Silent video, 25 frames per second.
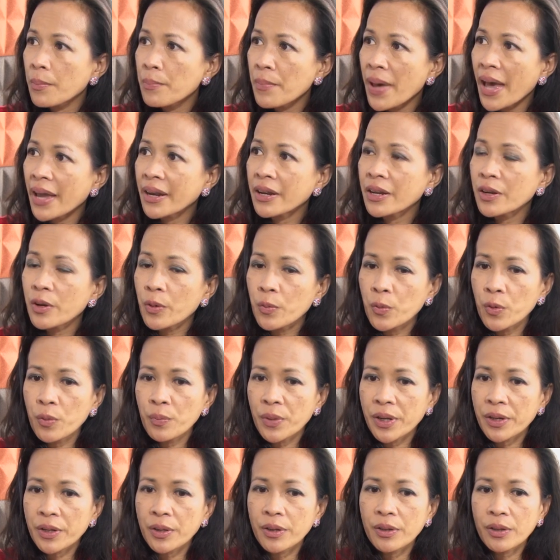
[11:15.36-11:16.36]
a man and a
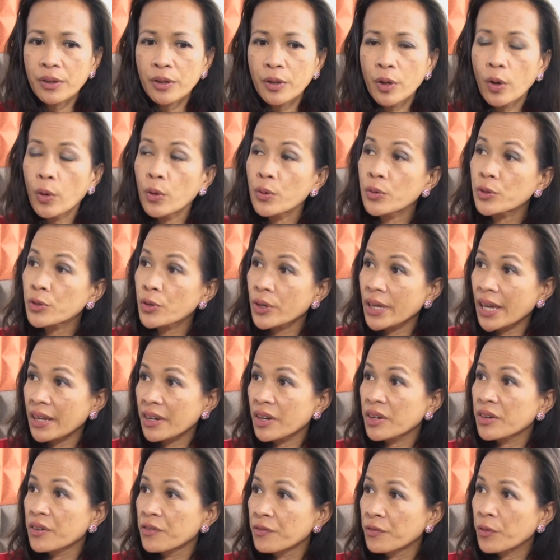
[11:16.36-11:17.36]
woman go to get
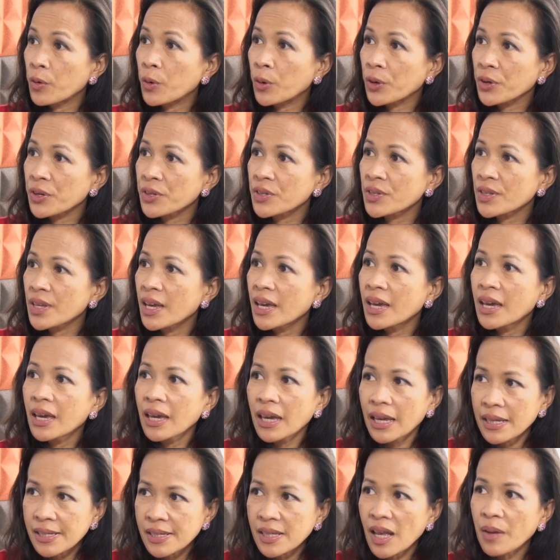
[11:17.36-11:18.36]
a divorce,
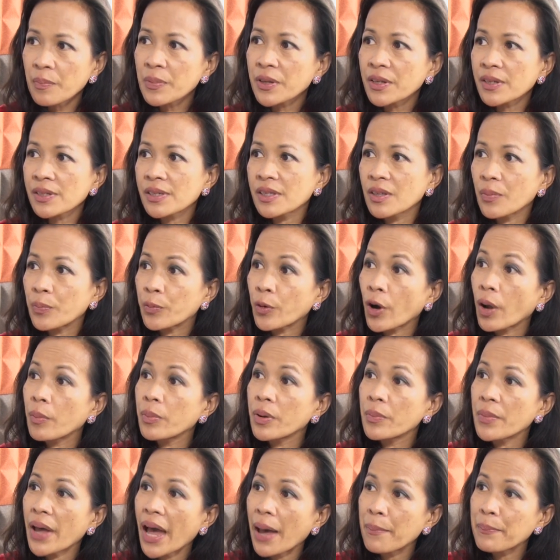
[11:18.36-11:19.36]
it's not because the
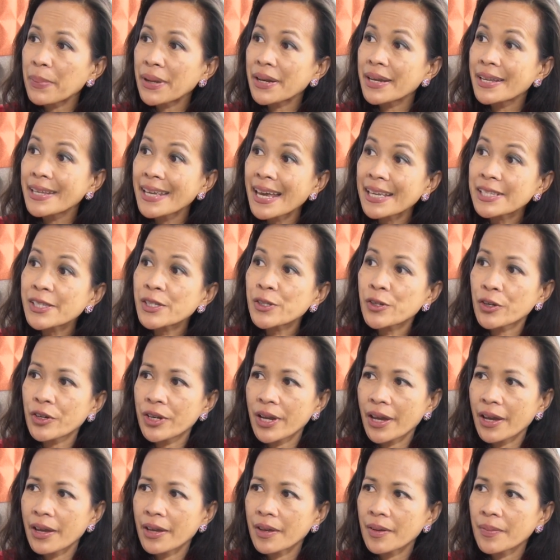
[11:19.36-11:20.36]
problem happened
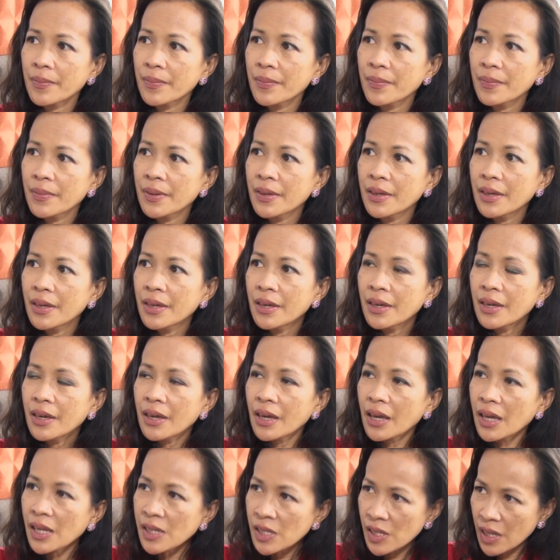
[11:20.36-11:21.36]
yesterday.
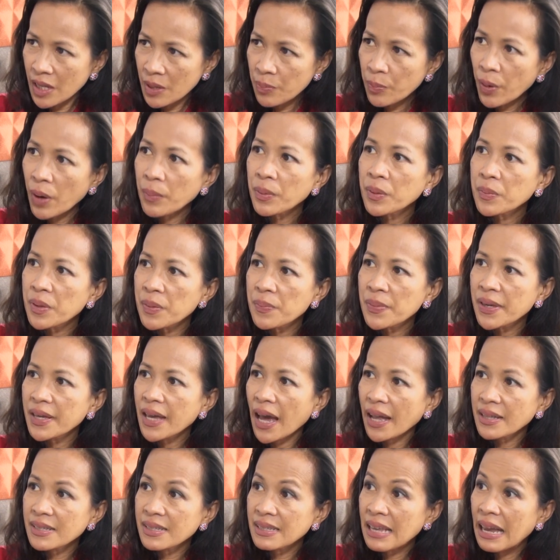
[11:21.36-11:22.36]
It probably
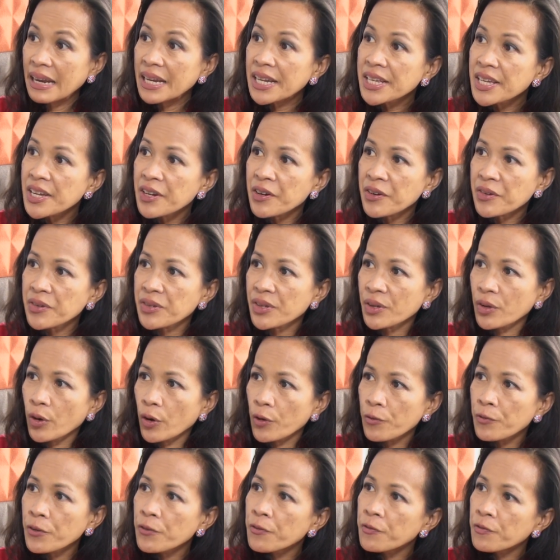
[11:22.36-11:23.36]
began 10 years ago
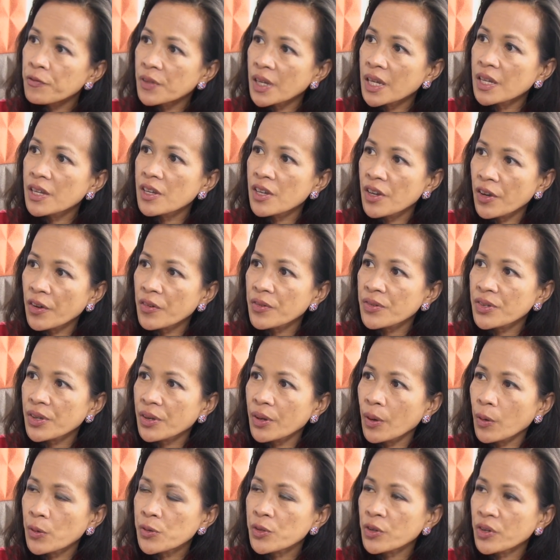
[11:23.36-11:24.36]
or 15 years
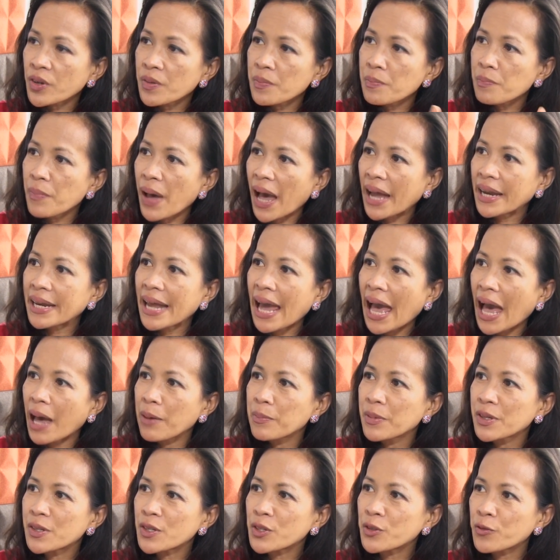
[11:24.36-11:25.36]
ago. Certain bad
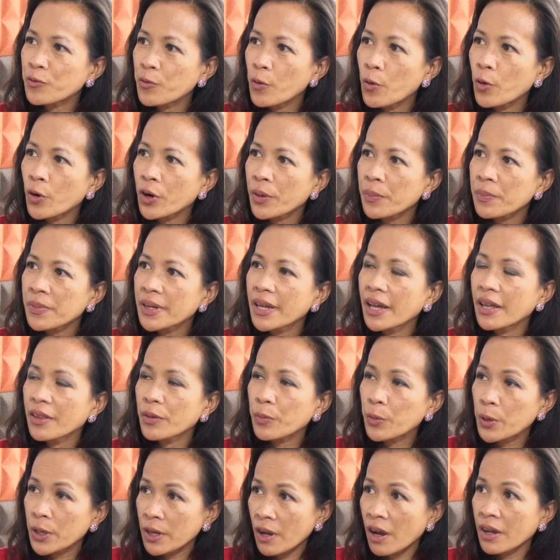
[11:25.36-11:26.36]
habits formed
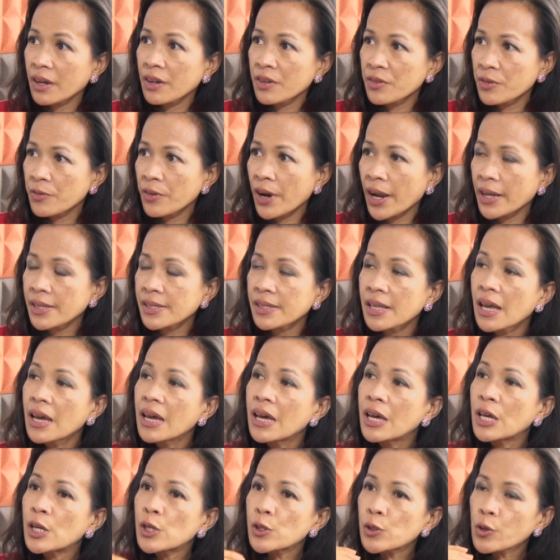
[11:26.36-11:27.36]
and were not addressed.
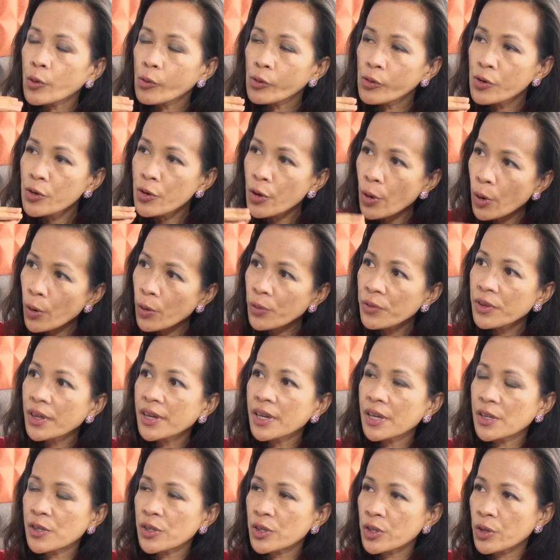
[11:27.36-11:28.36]
So know the
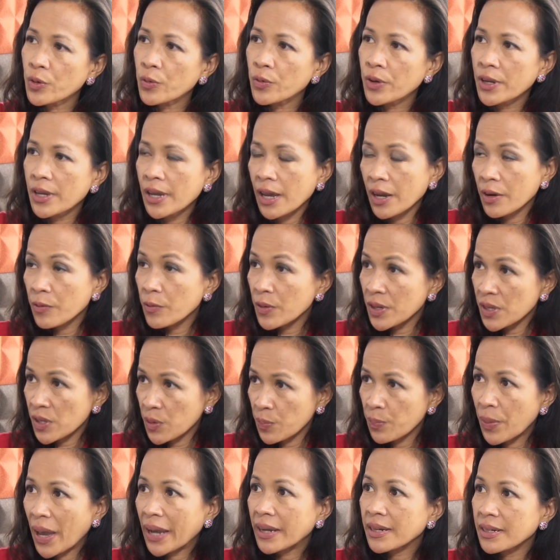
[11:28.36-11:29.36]
history and
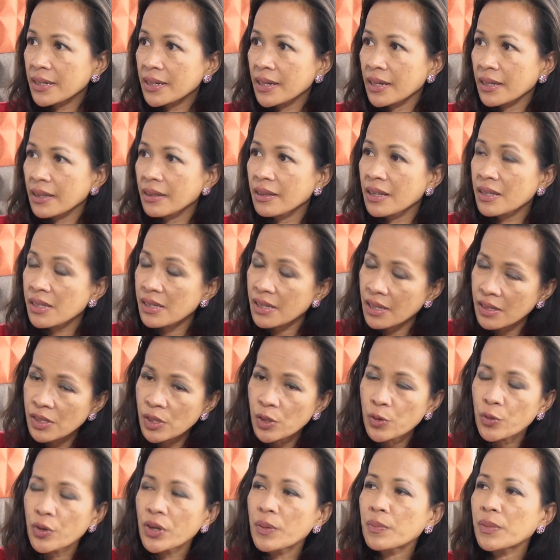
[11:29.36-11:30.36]
respect it. That's
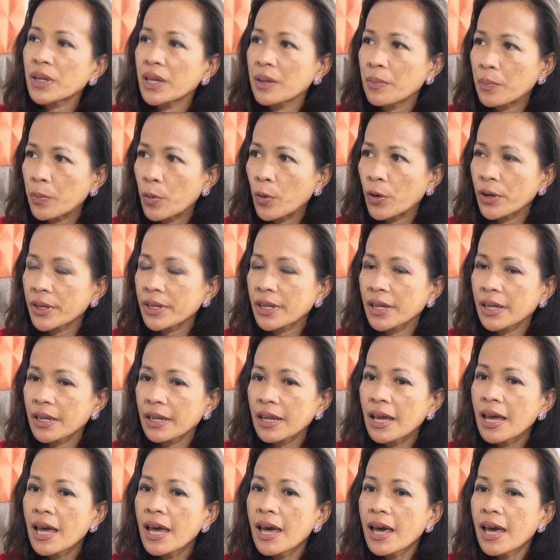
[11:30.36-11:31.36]
extremely important.
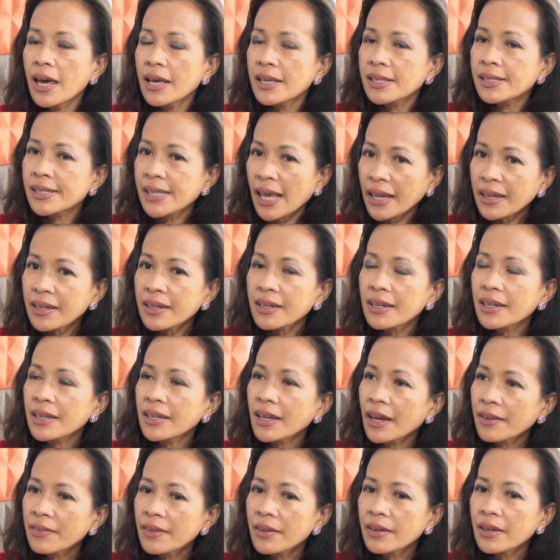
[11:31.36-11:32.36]

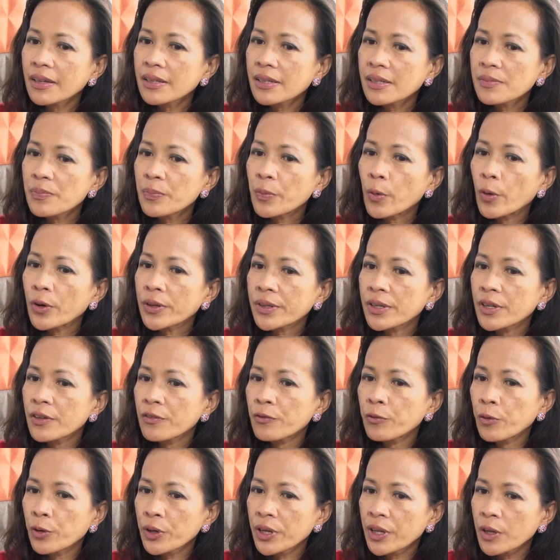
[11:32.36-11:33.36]
Secondly, I think it's important
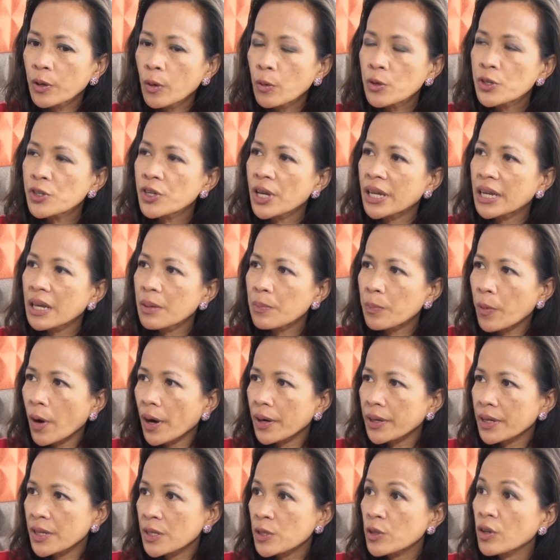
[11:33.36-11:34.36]
for negotiating
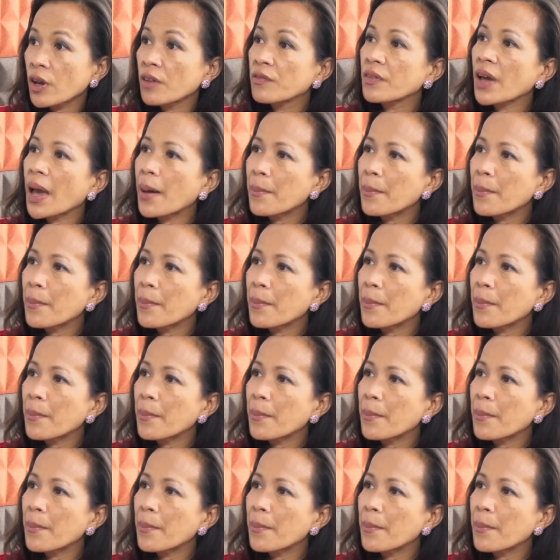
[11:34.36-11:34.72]
parties to have